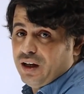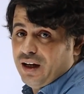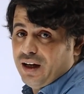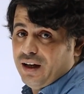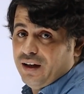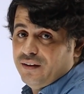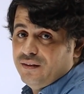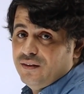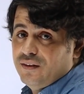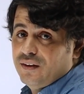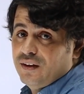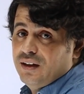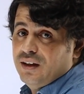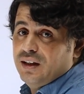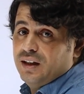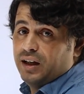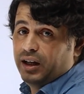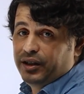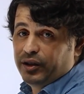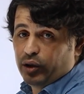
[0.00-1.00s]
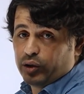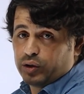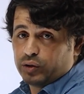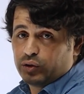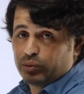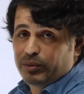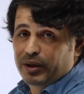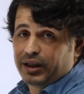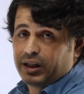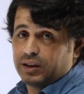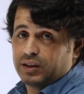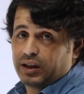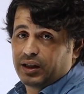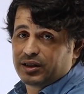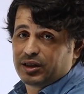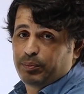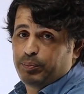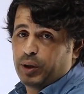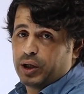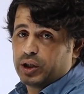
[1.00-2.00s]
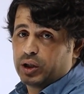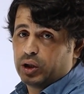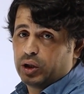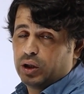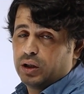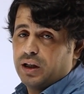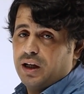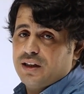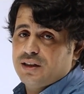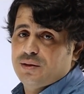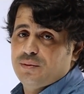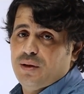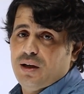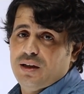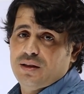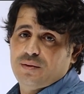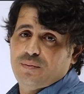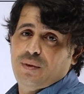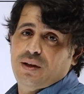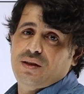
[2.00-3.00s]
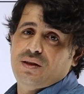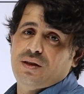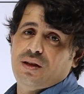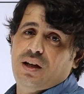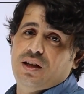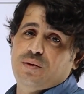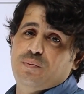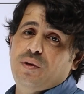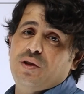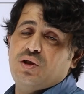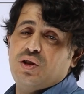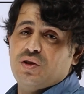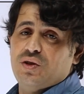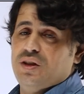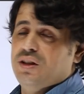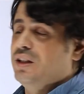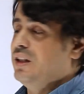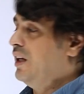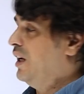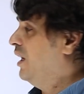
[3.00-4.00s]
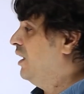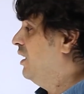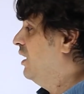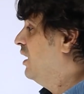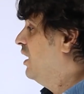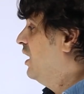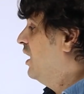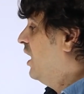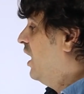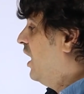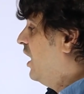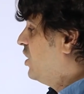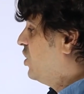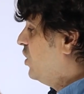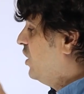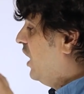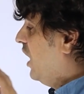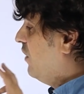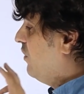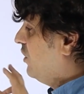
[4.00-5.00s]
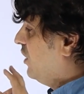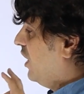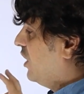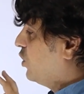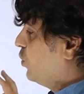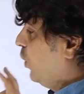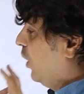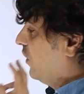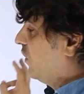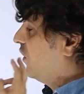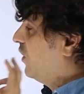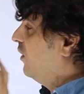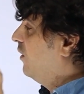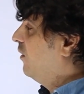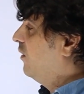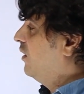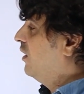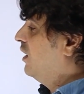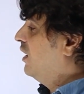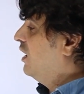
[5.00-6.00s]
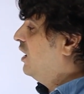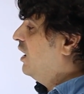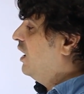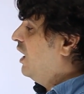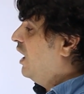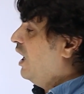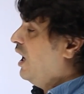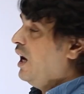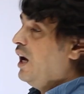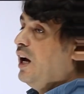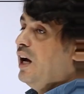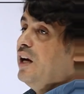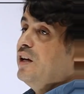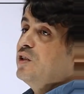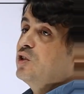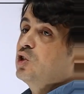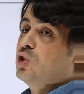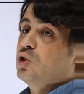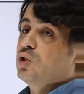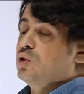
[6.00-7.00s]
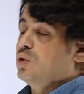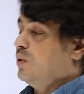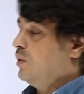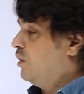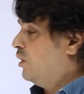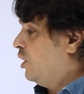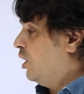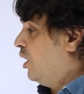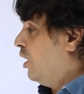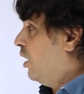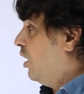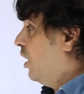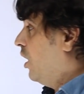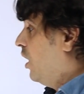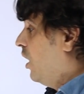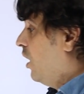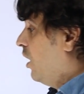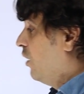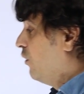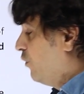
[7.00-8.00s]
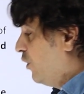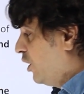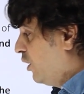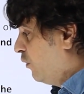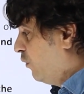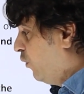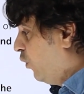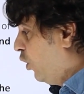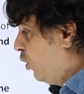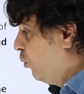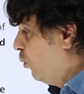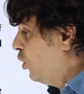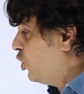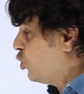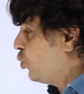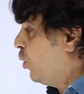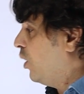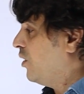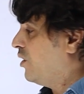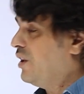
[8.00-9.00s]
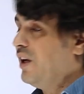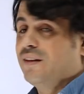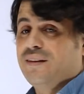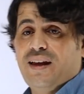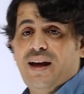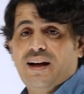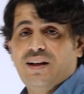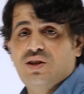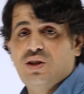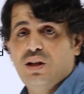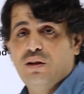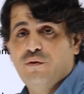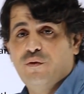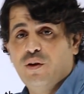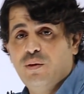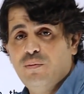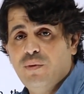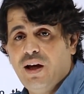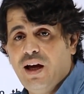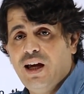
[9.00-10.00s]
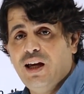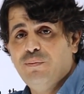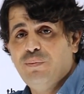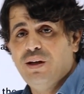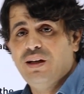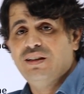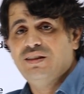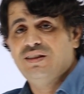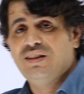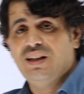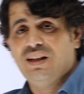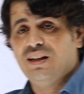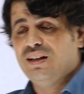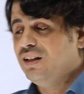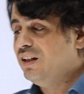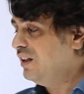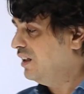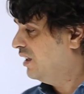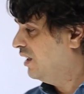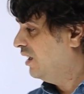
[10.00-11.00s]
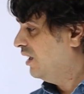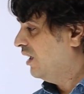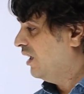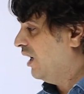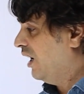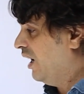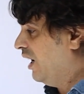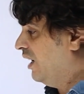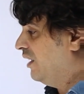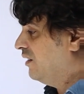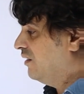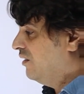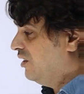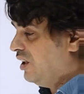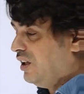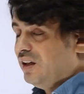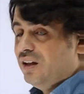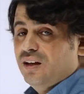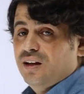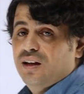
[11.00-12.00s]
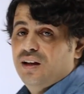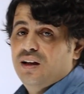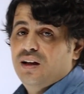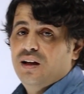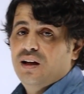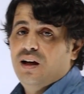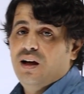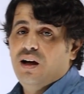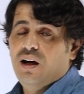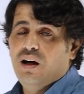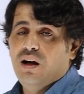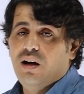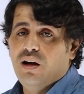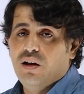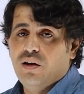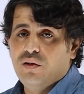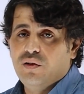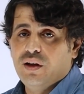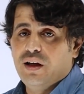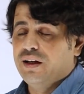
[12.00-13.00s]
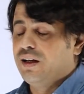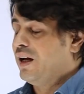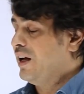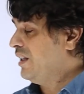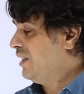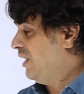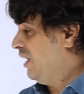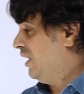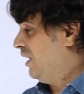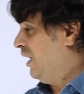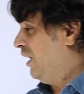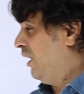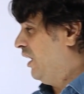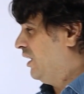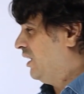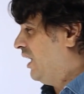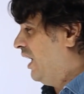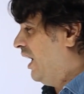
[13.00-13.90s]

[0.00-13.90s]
and, in order to make it as a parallel as much as I can, I should have it as what? As infinitive form. Which one that actually from A, B, C, and D, like it